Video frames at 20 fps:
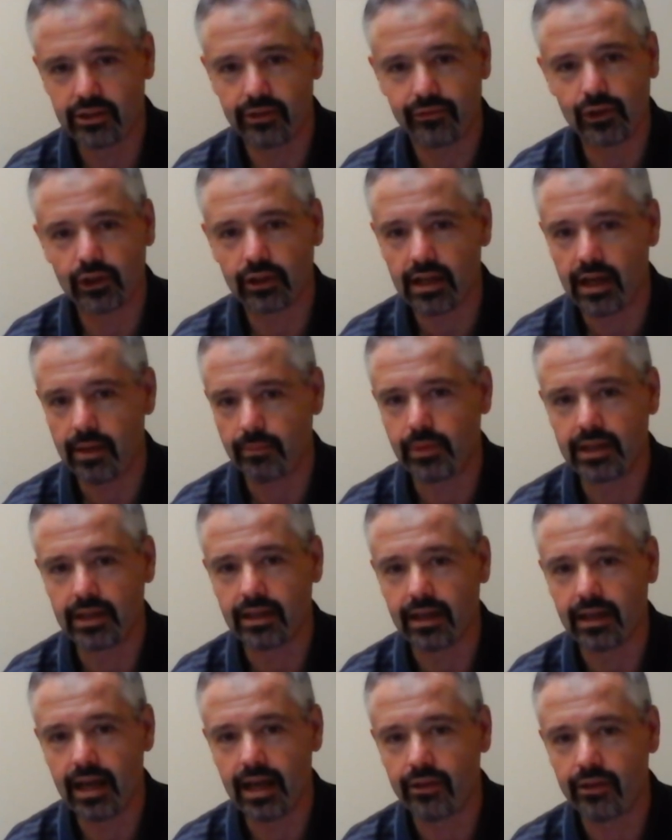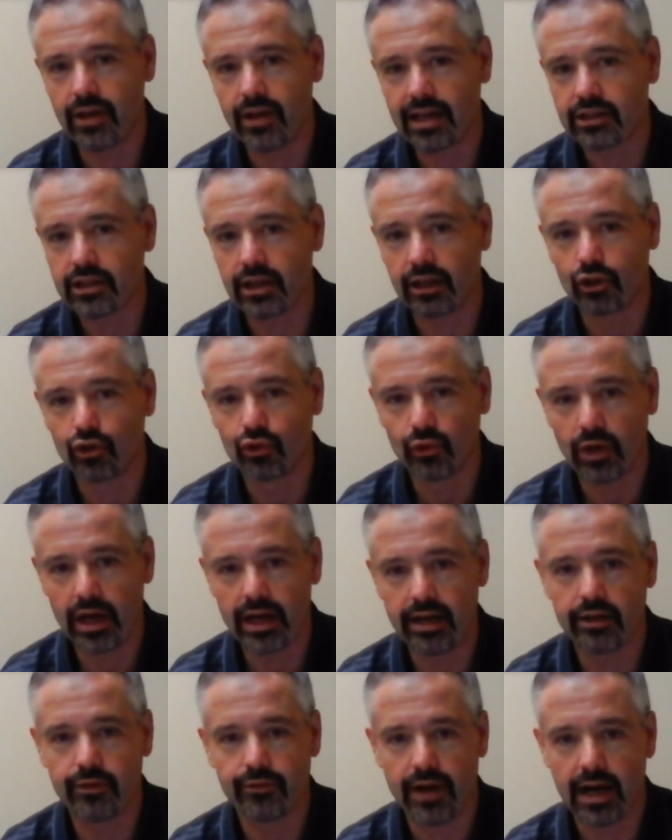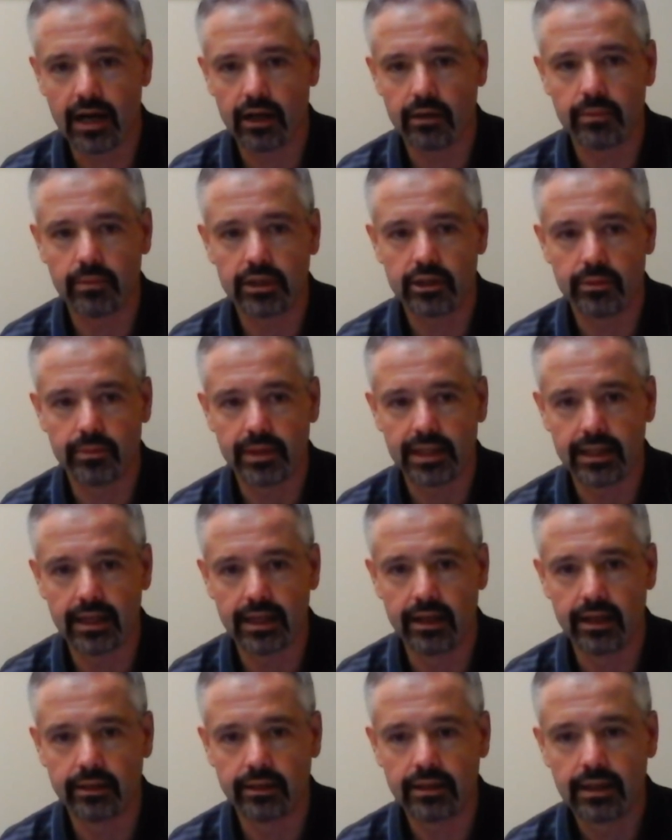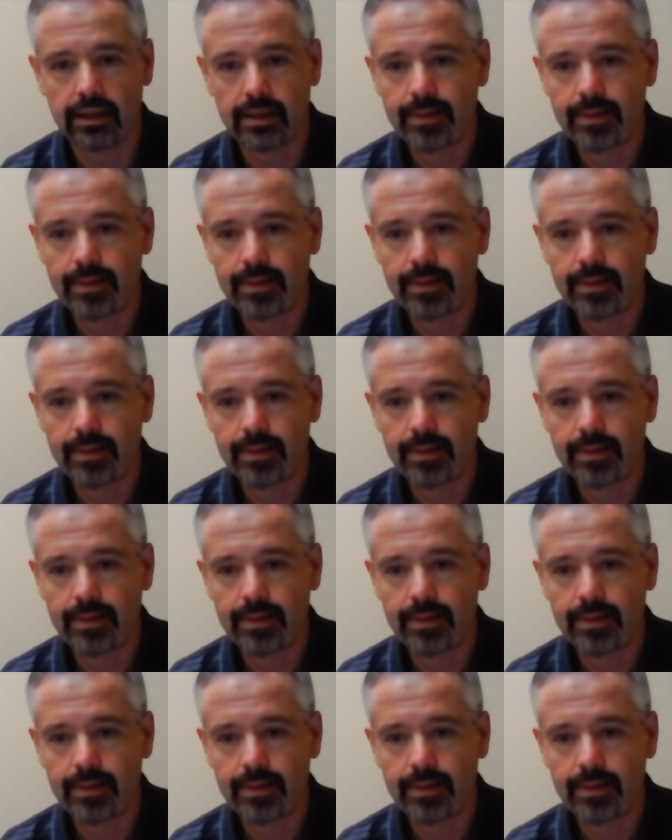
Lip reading: of your company. And that's a great environment to be in.